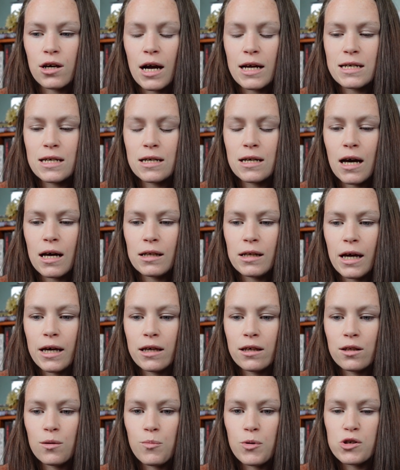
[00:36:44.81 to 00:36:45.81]
I did not
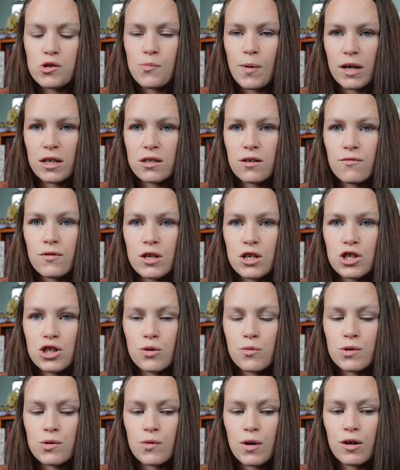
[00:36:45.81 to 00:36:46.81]
like the perspective that she
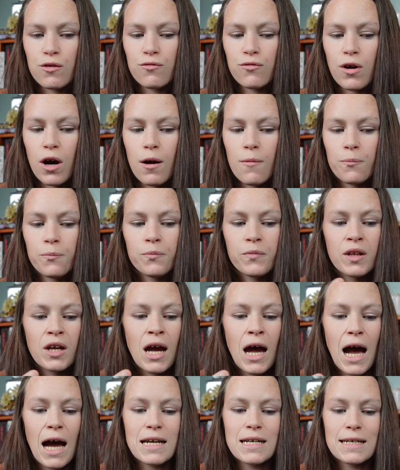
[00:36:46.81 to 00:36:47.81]
was written from.
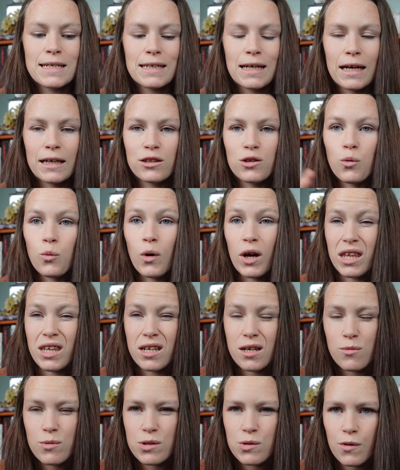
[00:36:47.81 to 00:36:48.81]
I didn't like the way
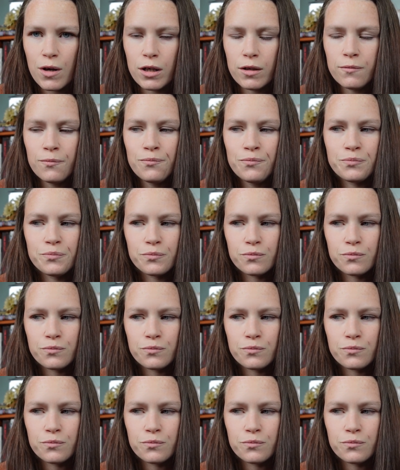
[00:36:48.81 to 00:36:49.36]
that it was written.